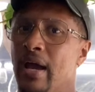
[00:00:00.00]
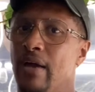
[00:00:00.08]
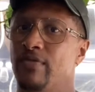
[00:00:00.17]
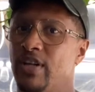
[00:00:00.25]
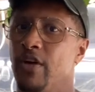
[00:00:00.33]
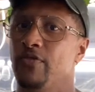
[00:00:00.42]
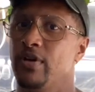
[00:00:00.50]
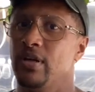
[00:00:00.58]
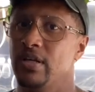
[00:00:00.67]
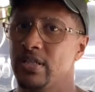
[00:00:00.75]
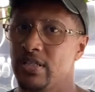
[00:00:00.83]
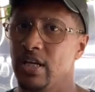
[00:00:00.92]
have
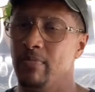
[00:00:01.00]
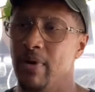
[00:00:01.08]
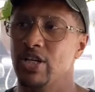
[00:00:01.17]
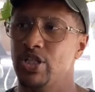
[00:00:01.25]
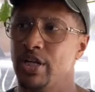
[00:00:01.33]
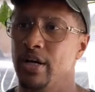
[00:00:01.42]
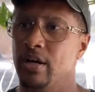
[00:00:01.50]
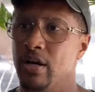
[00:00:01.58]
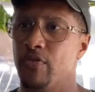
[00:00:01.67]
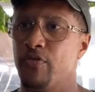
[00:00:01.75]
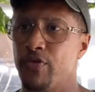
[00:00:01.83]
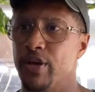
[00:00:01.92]
definitely seen my share
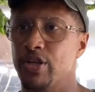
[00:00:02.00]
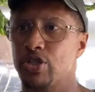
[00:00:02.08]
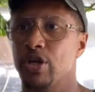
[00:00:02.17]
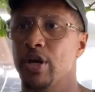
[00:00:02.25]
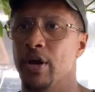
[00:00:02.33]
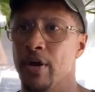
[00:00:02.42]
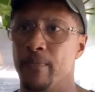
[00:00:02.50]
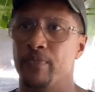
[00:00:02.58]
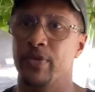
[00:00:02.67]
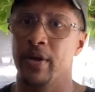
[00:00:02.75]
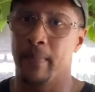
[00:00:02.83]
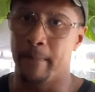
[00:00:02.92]
of fish
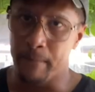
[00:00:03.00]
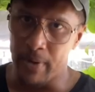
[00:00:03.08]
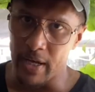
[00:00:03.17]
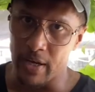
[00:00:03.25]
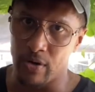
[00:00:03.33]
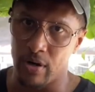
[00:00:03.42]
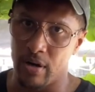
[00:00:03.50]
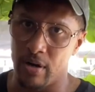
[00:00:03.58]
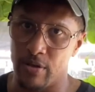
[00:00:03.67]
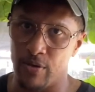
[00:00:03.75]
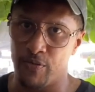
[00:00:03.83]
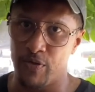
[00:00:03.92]
picking on
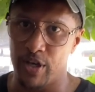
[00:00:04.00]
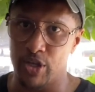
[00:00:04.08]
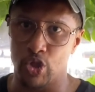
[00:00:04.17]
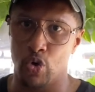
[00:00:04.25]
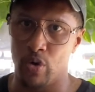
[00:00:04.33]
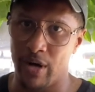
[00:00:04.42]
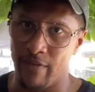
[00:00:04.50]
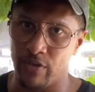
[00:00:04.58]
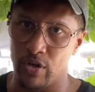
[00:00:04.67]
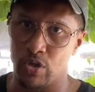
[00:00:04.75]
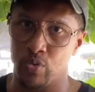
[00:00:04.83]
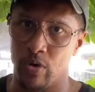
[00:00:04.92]
another fish, going
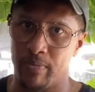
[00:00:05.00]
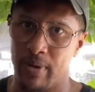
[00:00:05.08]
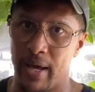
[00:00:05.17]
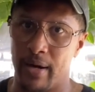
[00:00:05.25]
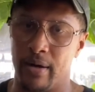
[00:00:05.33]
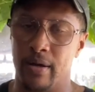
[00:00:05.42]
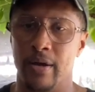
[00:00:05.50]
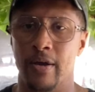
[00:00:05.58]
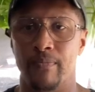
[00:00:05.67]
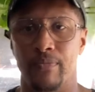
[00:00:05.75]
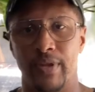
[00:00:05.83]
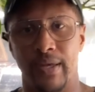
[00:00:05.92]
after the swim bladder,
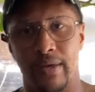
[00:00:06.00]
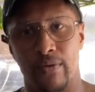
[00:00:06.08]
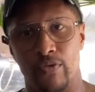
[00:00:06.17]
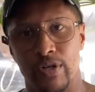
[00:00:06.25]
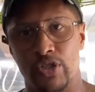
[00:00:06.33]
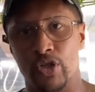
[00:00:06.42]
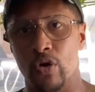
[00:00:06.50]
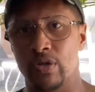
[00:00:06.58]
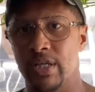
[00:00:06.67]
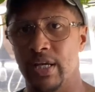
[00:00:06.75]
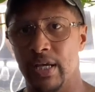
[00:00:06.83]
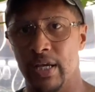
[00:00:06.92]

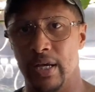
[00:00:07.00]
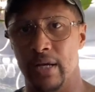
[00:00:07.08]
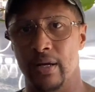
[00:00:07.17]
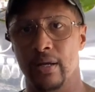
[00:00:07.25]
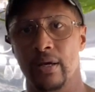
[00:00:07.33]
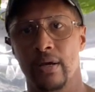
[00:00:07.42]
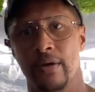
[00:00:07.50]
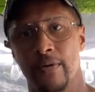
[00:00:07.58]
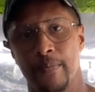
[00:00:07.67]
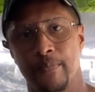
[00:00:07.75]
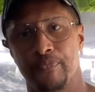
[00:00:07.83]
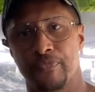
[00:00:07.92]
resulting in
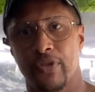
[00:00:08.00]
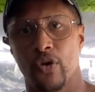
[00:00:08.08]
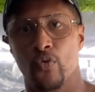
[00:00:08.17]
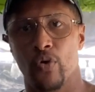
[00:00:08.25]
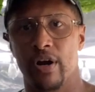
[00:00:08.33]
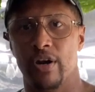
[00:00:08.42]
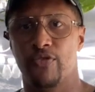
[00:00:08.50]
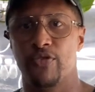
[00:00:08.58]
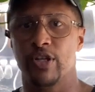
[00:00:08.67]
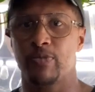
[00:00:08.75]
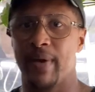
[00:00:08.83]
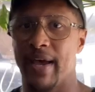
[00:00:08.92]
one of the
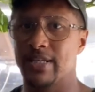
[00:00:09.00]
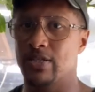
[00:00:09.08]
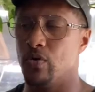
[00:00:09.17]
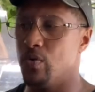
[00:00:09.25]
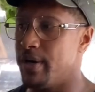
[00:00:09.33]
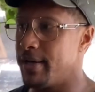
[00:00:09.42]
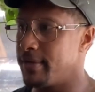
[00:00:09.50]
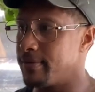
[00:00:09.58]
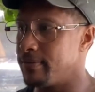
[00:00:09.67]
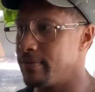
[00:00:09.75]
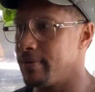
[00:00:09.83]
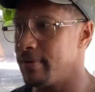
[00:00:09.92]
fish passing away.
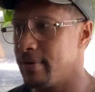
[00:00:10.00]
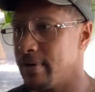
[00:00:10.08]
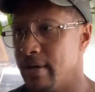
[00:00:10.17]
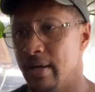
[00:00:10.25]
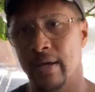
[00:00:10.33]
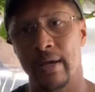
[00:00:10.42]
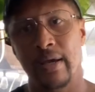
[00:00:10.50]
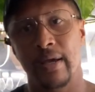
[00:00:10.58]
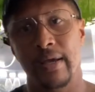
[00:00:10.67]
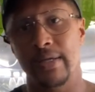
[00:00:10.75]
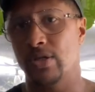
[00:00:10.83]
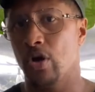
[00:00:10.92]

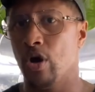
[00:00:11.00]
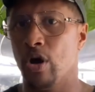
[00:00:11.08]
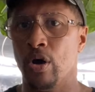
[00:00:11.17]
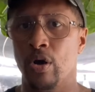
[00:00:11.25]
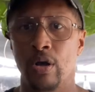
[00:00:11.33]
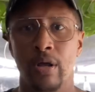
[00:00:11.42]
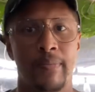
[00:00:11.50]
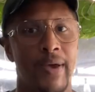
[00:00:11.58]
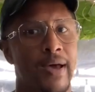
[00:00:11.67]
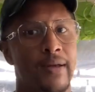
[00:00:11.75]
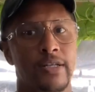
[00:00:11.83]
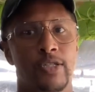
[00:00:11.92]
It's all
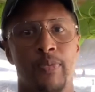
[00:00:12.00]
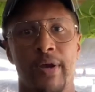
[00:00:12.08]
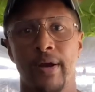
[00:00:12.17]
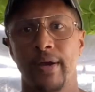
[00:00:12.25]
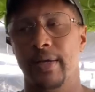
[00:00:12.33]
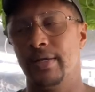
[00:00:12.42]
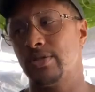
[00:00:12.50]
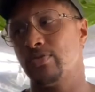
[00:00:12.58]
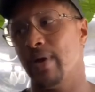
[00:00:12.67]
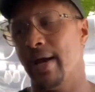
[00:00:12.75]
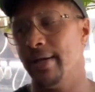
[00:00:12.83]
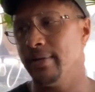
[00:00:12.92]
about experience,
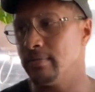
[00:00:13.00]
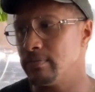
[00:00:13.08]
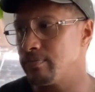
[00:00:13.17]
right?